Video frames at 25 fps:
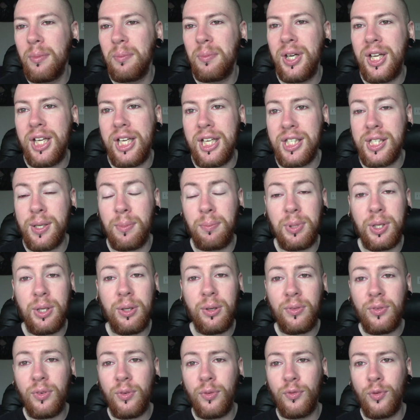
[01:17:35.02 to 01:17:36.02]
But it's a
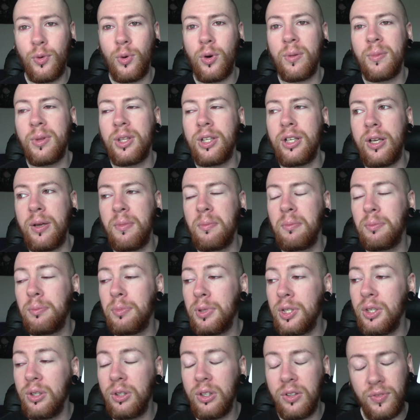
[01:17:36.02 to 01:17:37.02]
beautiful formula,
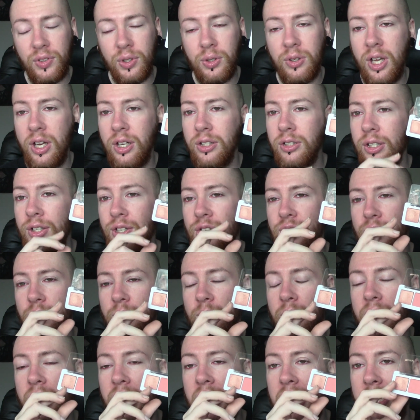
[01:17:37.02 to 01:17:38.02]
beautiful color
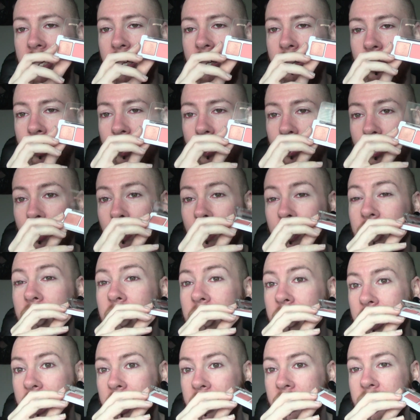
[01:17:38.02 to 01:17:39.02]
story.
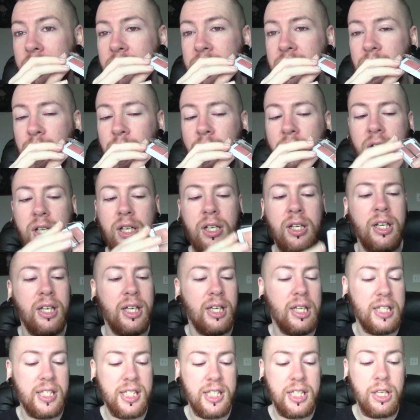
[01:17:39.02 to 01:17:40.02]
Really like this one.
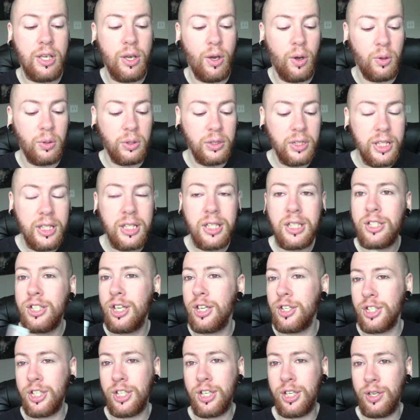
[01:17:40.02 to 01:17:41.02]
It's the only
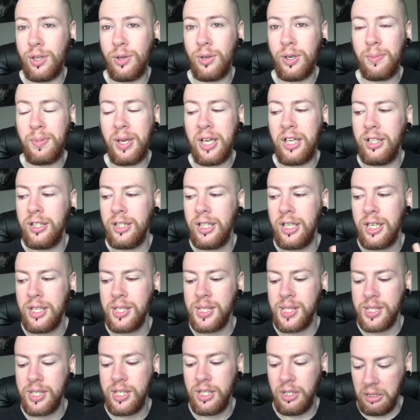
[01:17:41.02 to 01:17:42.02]
Natasha Denona palette that I
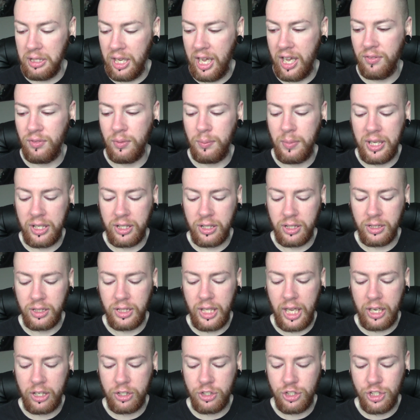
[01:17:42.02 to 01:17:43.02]
still have in my
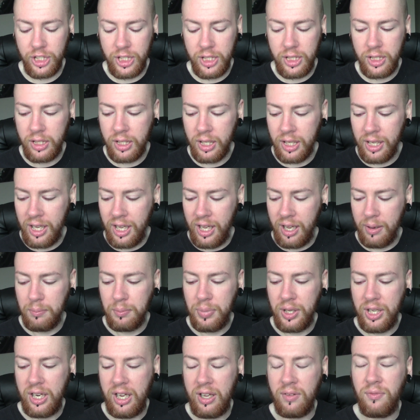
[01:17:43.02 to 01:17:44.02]
collection,
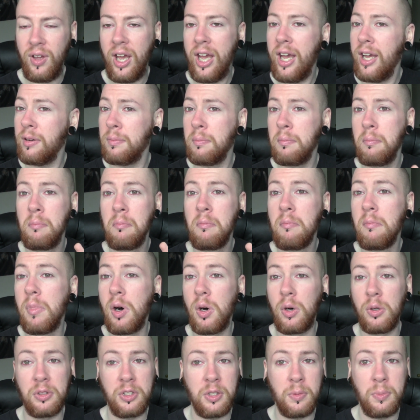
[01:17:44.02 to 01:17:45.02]
but I've had
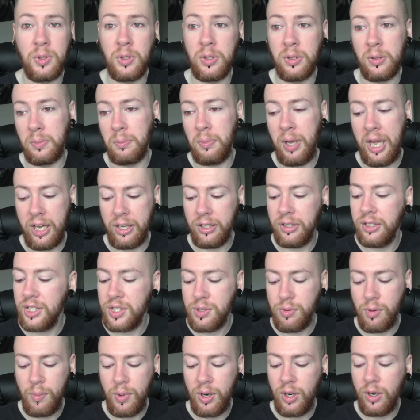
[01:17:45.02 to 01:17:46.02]
multiple
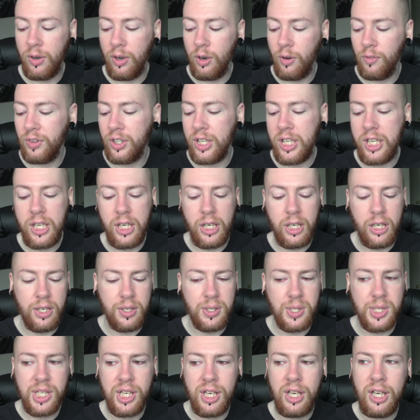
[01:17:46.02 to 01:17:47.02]
palettes from her over the
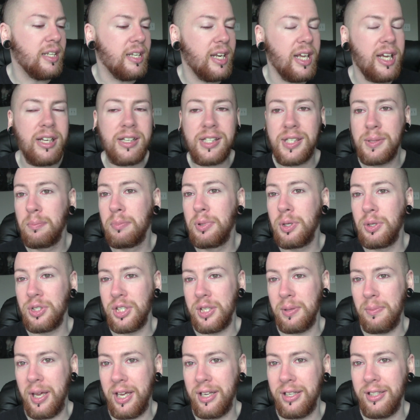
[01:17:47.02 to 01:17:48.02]
years. The next
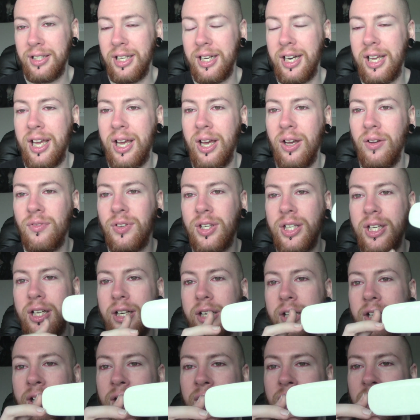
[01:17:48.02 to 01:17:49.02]
bougie palette that I have
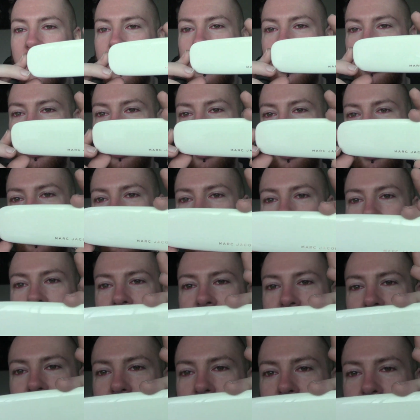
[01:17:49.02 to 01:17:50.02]
here
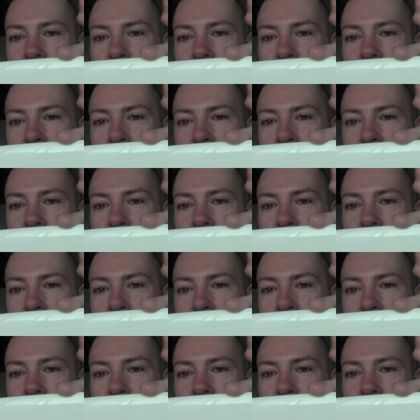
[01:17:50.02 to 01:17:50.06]
is